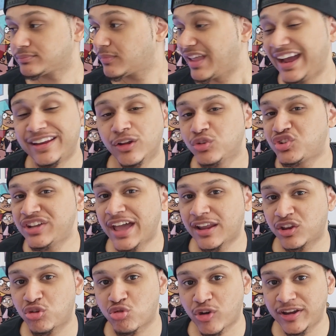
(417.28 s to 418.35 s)
I know she had
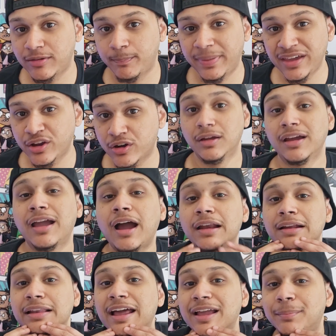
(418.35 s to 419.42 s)
a great beard,
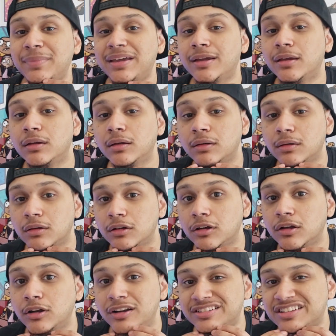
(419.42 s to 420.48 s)
kinda like me.
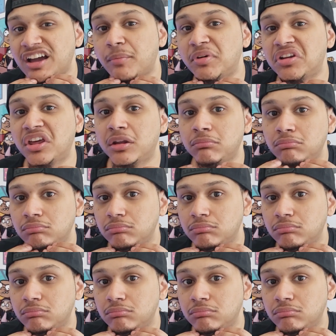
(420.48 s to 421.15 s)
It's coming in.